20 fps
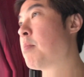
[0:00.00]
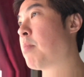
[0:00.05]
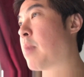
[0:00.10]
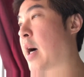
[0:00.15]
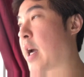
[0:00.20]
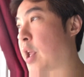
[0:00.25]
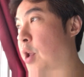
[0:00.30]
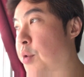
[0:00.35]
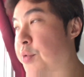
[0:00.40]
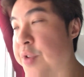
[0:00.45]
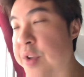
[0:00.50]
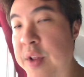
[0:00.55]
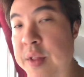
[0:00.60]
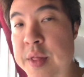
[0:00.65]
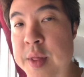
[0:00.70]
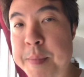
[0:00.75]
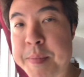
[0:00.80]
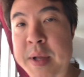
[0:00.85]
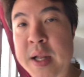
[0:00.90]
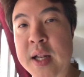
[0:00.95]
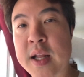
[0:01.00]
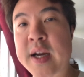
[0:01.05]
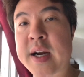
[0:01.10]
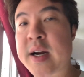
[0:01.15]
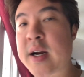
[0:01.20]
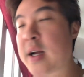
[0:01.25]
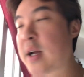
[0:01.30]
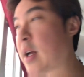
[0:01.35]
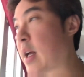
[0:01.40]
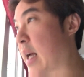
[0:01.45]
by using the
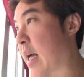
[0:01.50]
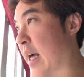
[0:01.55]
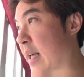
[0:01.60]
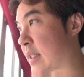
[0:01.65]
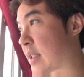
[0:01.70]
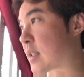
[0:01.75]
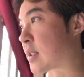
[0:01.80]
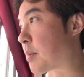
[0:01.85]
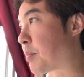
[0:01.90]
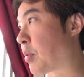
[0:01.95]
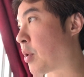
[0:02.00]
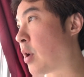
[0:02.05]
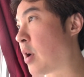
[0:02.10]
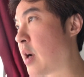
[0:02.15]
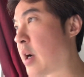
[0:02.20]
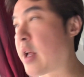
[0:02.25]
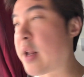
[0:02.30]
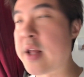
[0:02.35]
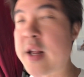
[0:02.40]
pillar as a support.